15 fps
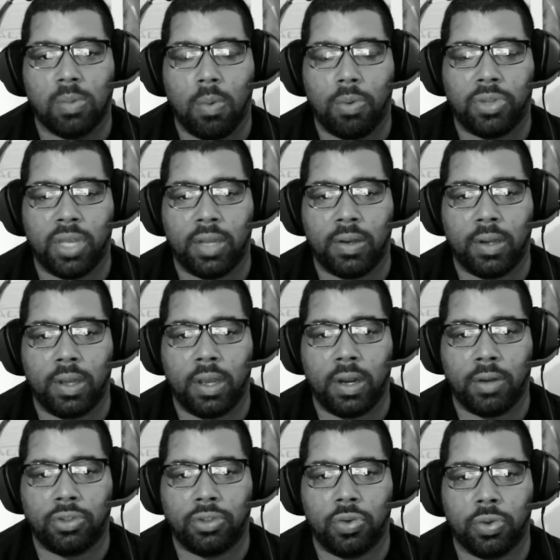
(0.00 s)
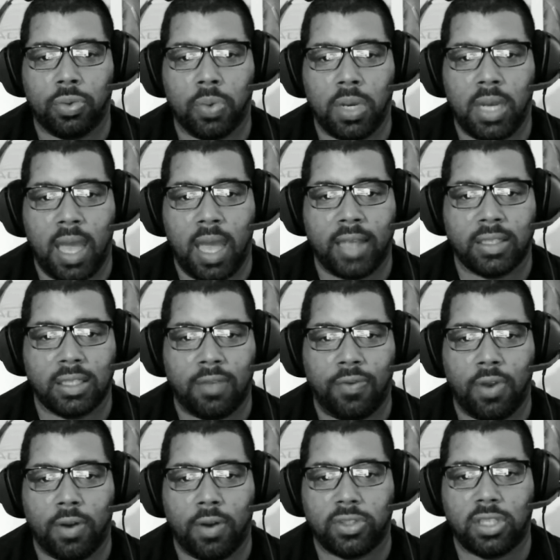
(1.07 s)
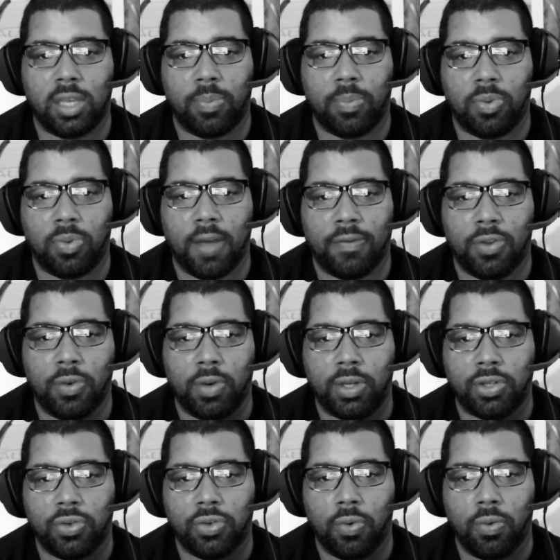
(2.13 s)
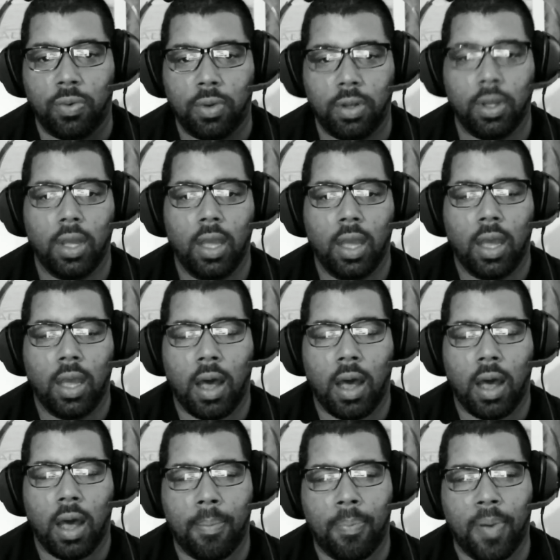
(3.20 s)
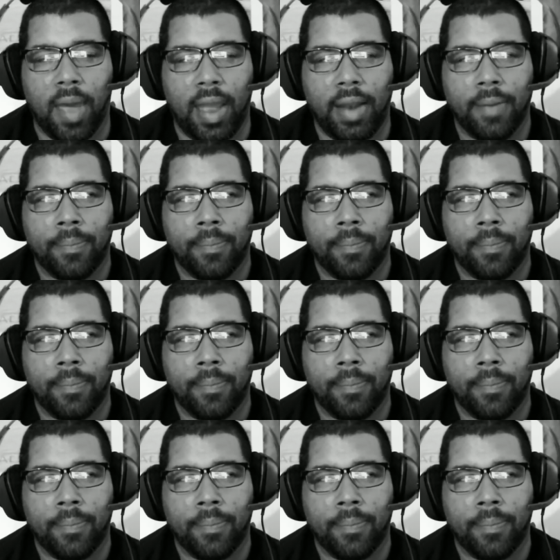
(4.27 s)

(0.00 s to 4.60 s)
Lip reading: within 2 or 3 days. And if you don't sleep, you could have to do it in 2. But